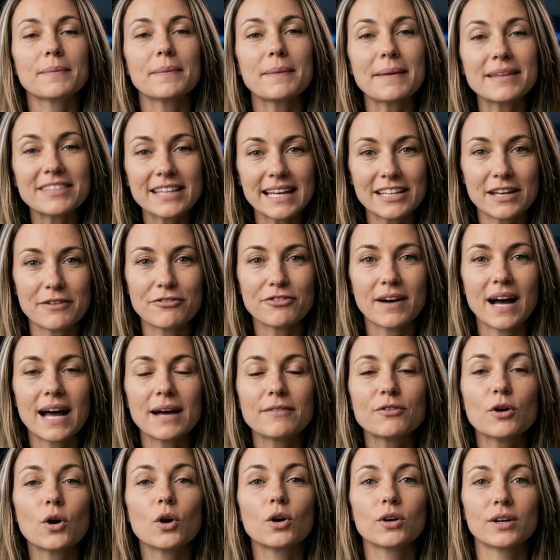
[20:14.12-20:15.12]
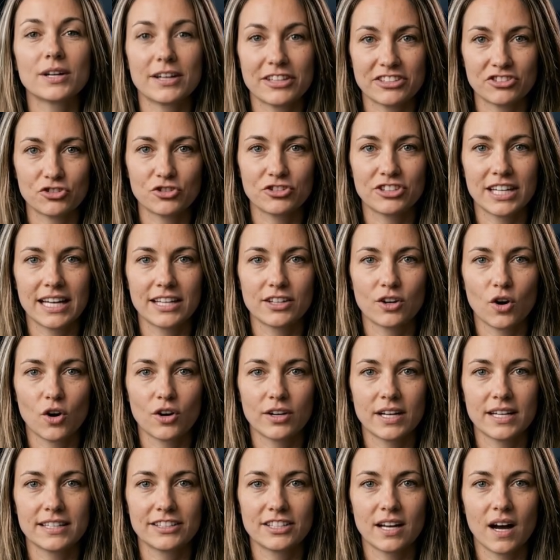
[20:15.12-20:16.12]
set a $5 to
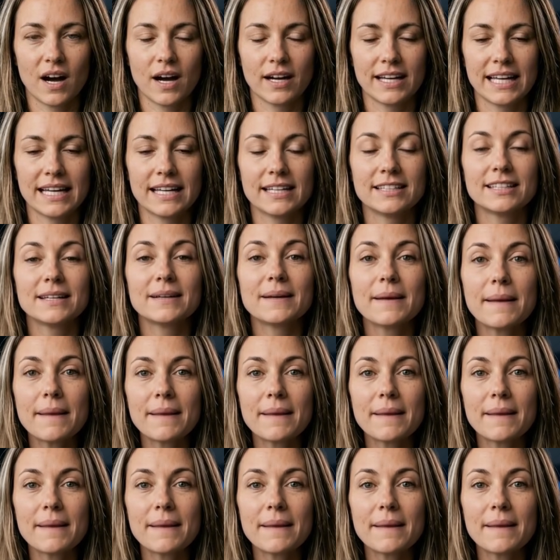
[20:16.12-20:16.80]
$10 target,